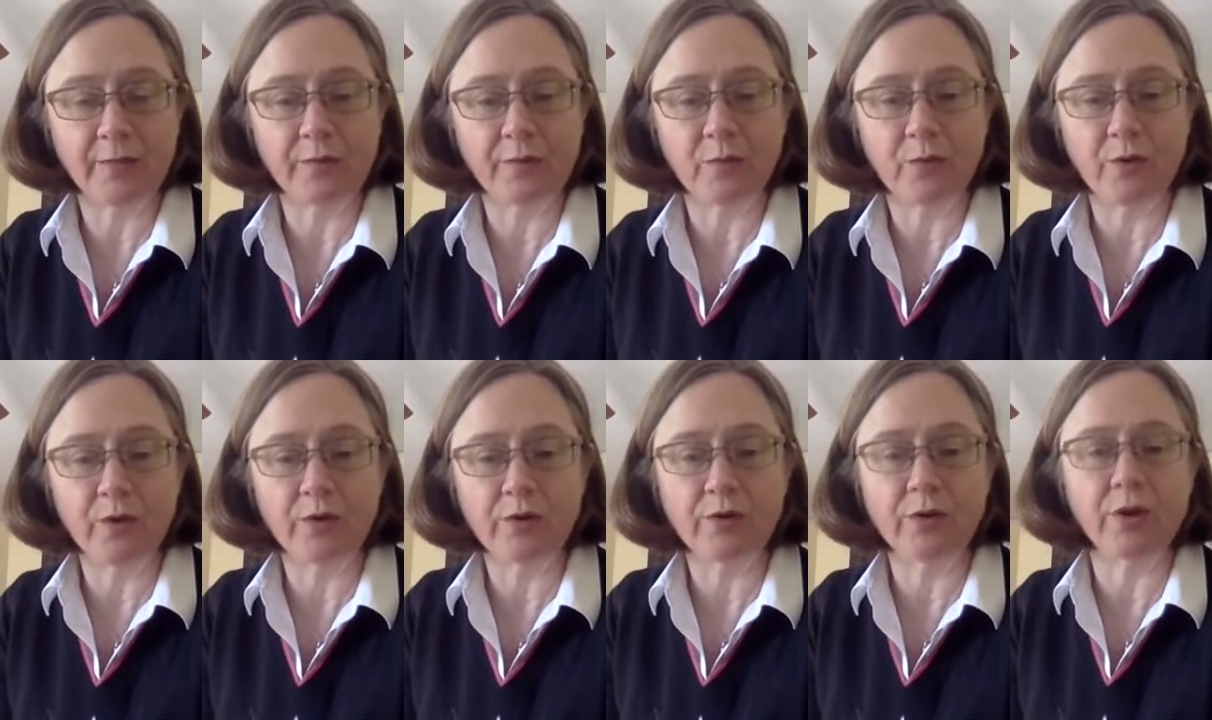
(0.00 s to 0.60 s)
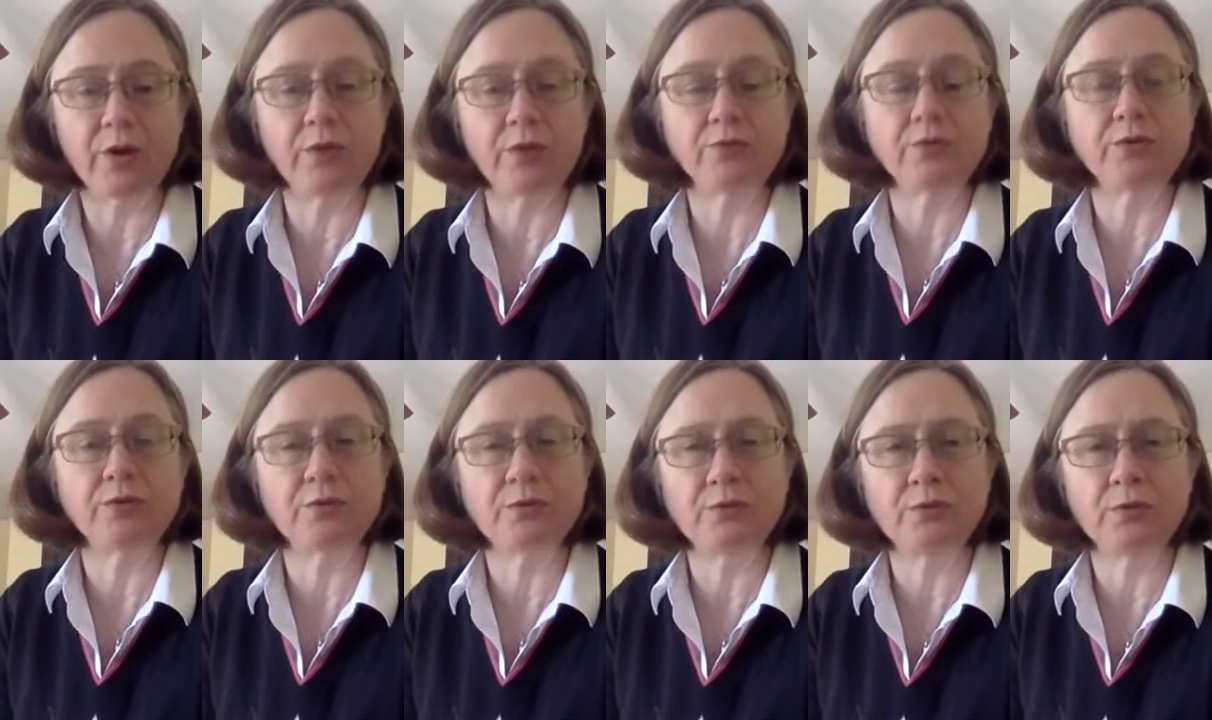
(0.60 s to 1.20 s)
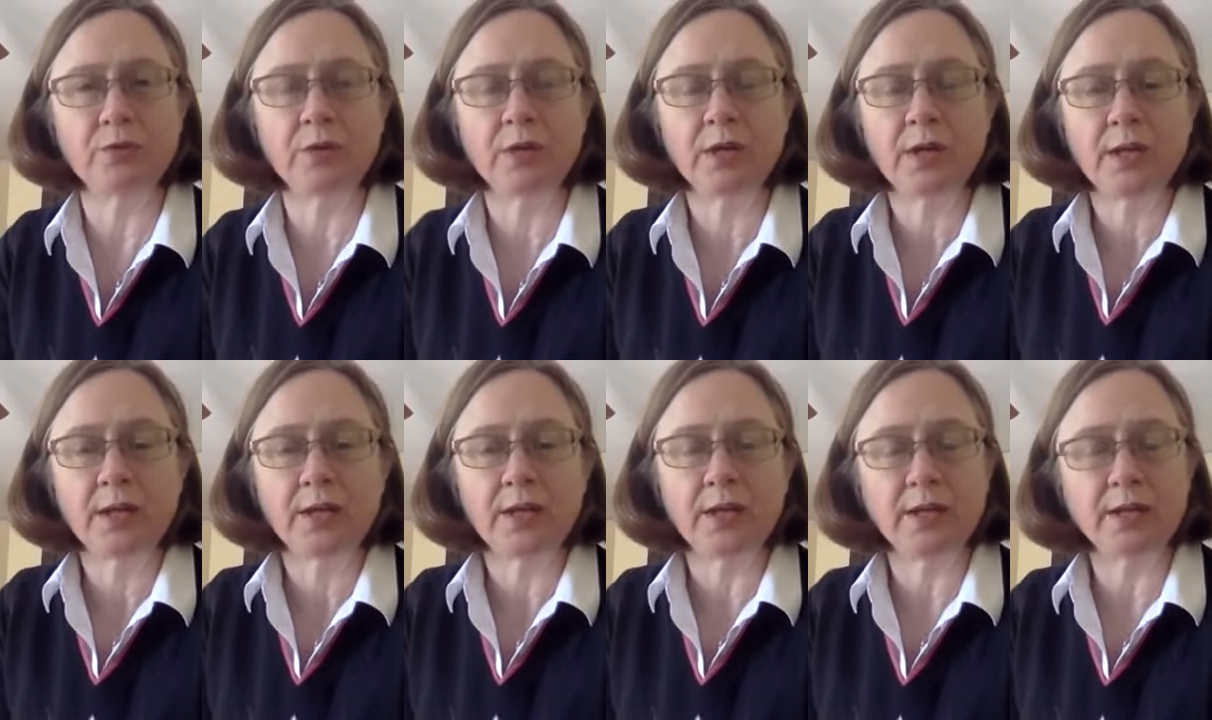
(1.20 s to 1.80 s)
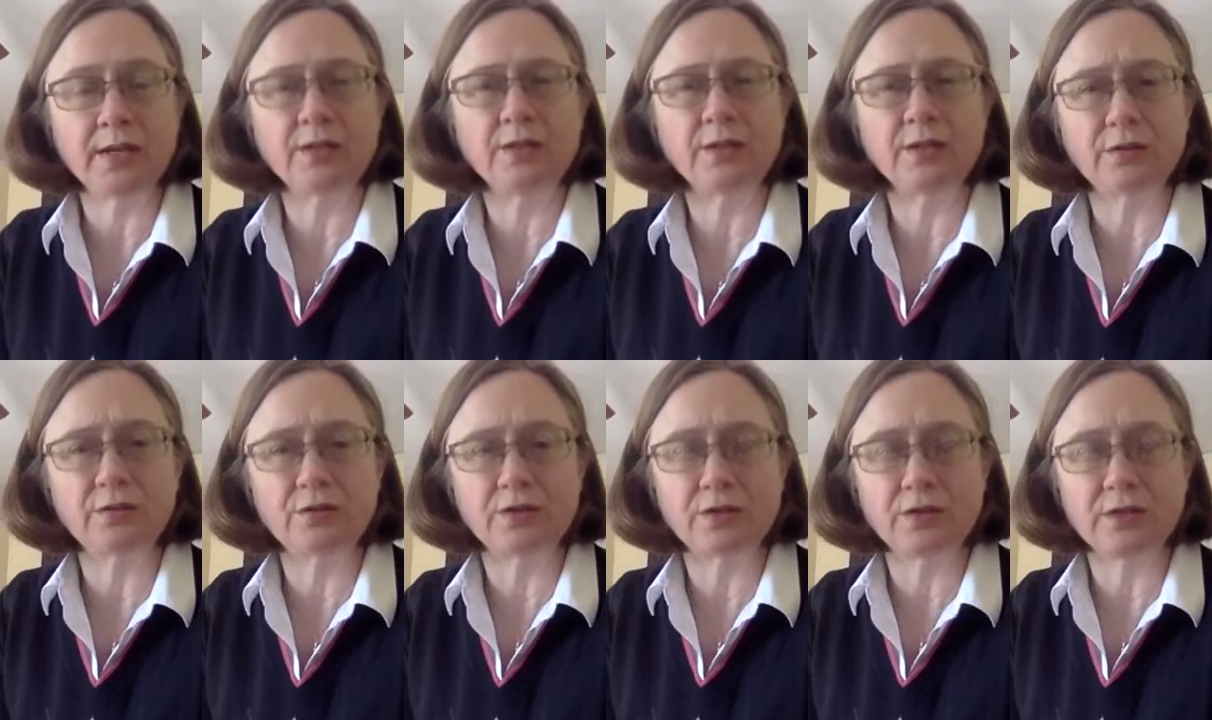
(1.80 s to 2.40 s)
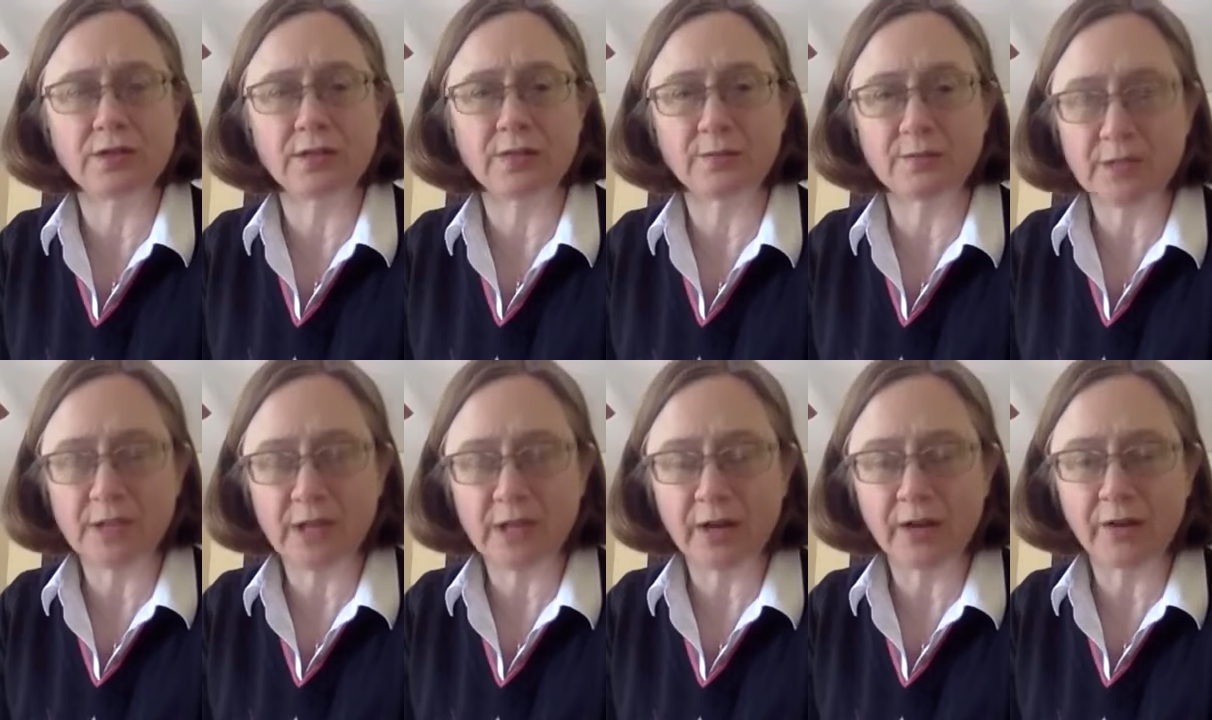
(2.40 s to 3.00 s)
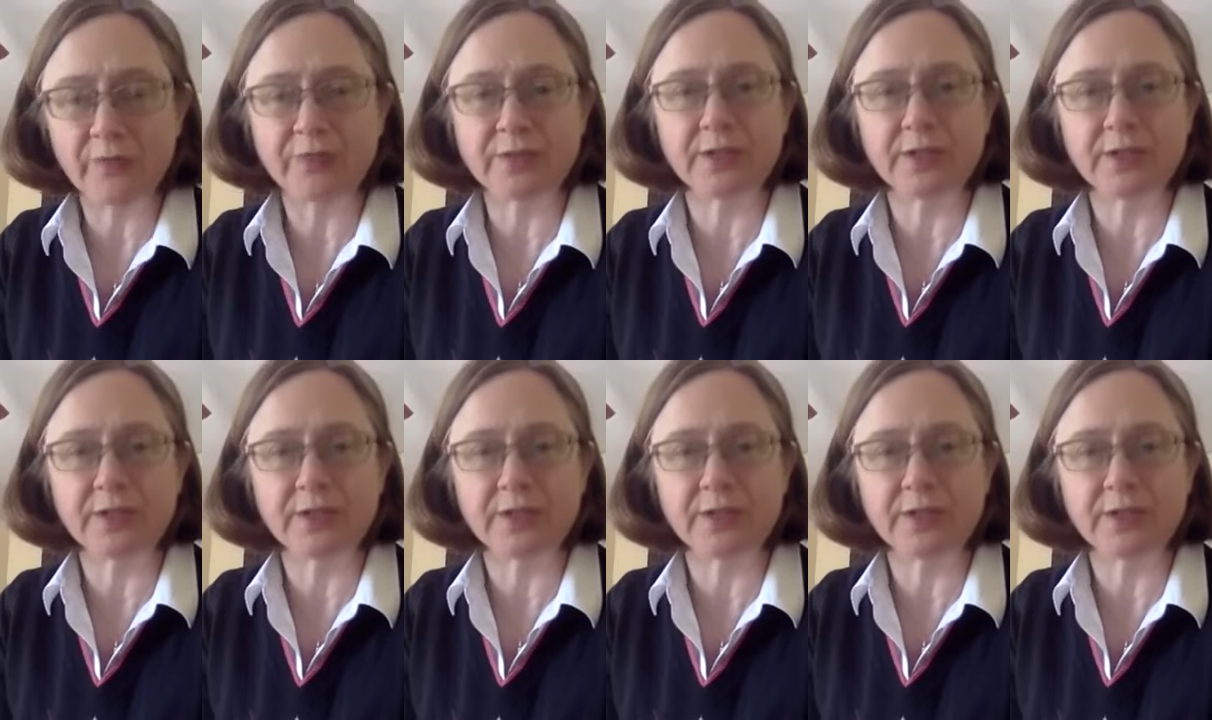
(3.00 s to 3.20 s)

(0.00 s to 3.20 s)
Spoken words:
will go to the institutions themselves,